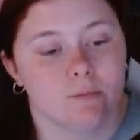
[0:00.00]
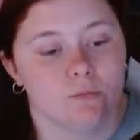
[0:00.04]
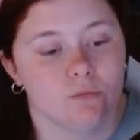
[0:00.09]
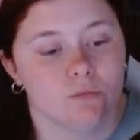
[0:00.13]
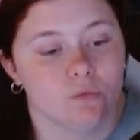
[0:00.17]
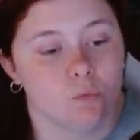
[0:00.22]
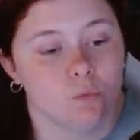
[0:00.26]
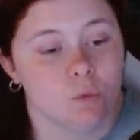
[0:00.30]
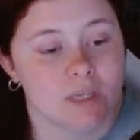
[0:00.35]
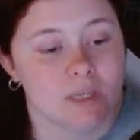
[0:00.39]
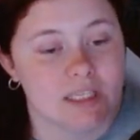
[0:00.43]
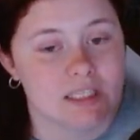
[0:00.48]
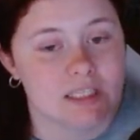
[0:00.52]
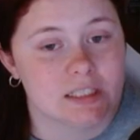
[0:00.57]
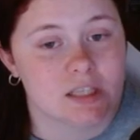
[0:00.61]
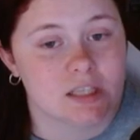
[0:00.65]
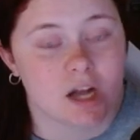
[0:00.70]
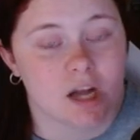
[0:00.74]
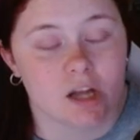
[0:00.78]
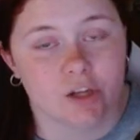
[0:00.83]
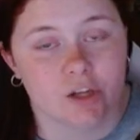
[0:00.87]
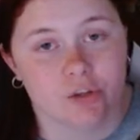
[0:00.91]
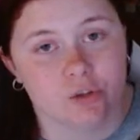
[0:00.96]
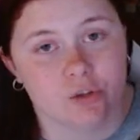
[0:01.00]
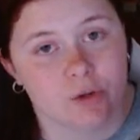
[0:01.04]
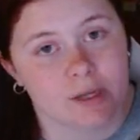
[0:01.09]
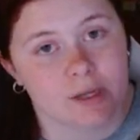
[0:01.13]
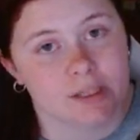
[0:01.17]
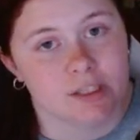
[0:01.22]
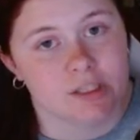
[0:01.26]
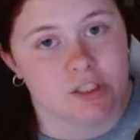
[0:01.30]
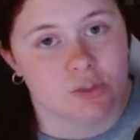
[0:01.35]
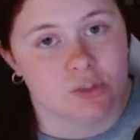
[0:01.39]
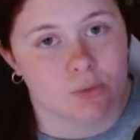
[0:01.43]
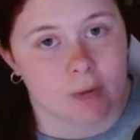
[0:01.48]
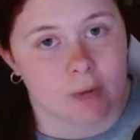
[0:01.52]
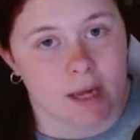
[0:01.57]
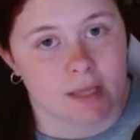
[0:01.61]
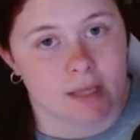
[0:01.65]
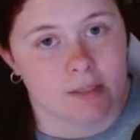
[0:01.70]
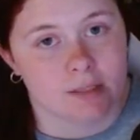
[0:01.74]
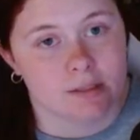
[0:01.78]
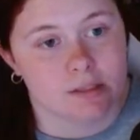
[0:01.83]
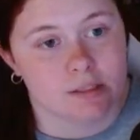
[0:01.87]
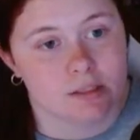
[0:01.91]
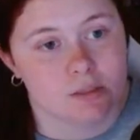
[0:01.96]
We did not go directly to
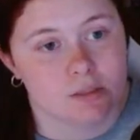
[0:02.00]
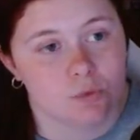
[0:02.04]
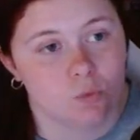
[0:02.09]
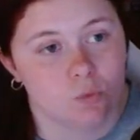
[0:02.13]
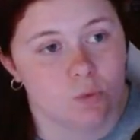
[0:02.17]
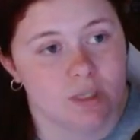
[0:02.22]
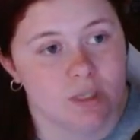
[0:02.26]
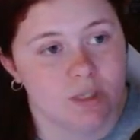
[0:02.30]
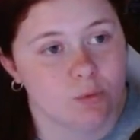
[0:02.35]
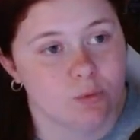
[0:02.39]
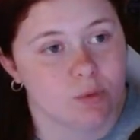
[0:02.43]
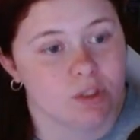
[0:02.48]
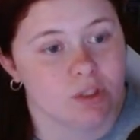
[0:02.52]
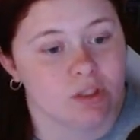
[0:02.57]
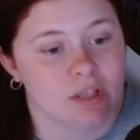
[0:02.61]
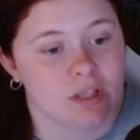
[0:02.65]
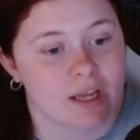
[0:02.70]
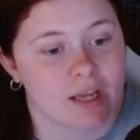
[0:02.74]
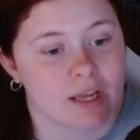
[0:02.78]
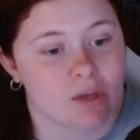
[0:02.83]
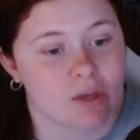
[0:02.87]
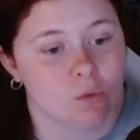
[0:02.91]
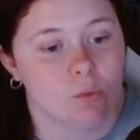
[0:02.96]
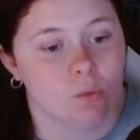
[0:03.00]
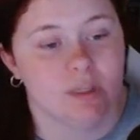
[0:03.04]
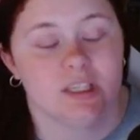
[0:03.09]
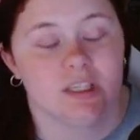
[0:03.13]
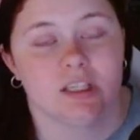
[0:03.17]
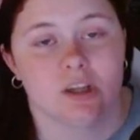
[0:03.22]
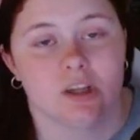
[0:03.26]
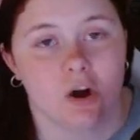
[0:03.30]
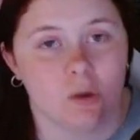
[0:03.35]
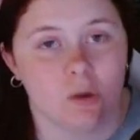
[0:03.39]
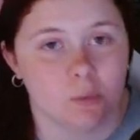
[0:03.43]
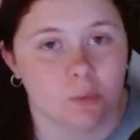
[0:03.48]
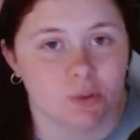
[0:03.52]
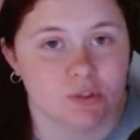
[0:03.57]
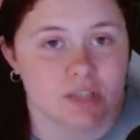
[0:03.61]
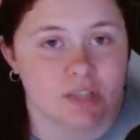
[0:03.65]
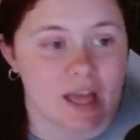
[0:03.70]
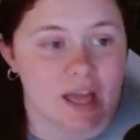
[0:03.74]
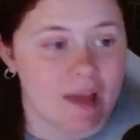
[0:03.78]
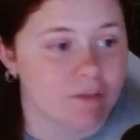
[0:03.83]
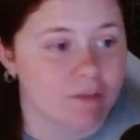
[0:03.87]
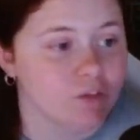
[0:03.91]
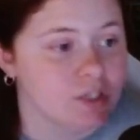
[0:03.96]
rides. We did almost
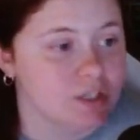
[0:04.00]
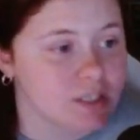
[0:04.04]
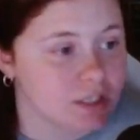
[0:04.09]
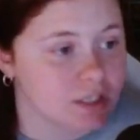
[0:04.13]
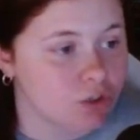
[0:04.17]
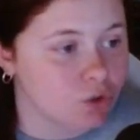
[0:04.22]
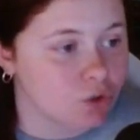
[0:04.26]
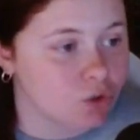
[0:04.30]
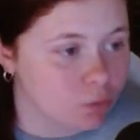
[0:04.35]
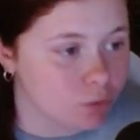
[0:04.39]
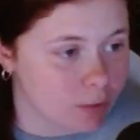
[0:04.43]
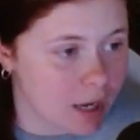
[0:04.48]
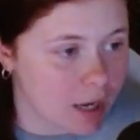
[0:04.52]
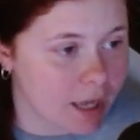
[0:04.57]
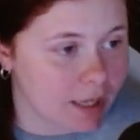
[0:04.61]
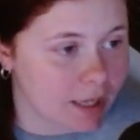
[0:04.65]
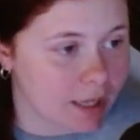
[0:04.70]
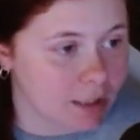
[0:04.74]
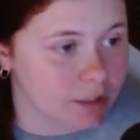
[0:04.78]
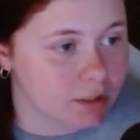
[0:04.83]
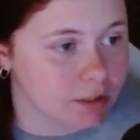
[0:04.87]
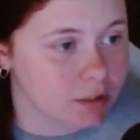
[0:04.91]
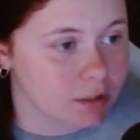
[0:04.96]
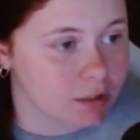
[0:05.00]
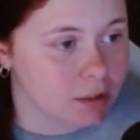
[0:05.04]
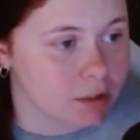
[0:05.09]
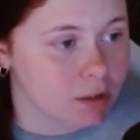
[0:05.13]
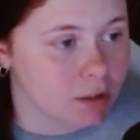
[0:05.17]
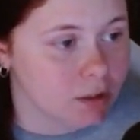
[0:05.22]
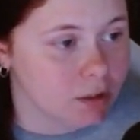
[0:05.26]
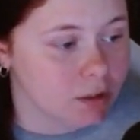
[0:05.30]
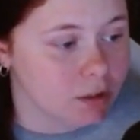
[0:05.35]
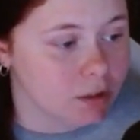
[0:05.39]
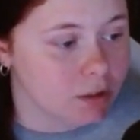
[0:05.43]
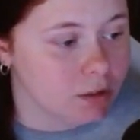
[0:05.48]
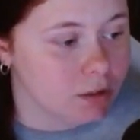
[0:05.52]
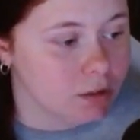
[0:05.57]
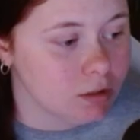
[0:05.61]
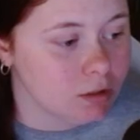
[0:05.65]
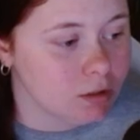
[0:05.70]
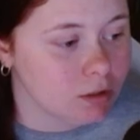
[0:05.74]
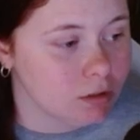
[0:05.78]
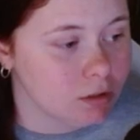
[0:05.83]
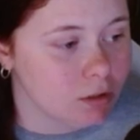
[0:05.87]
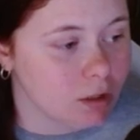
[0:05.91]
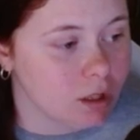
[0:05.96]
every single ride
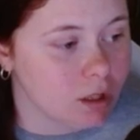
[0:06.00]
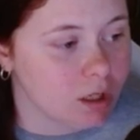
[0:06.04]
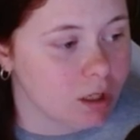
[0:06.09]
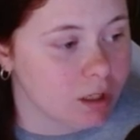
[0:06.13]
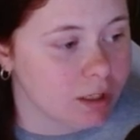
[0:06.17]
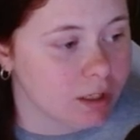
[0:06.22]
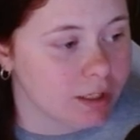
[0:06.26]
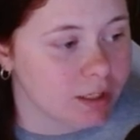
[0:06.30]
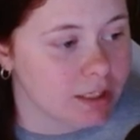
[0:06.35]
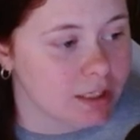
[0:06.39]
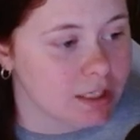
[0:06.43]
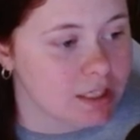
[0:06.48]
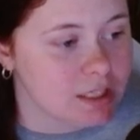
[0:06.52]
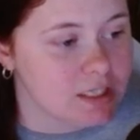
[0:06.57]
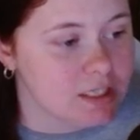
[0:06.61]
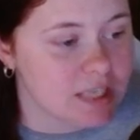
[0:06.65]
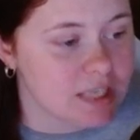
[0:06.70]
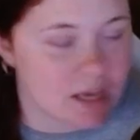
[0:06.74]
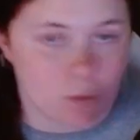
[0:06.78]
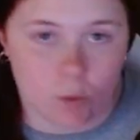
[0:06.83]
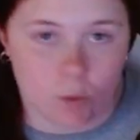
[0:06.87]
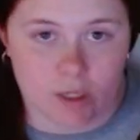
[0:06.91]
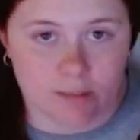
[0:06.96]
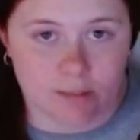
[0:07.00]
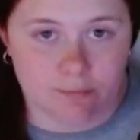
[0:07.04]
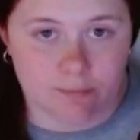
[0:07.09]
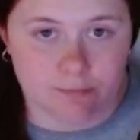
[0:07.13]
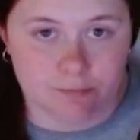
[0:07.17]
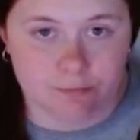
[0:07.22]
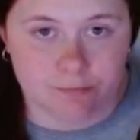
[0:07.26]
on day 1.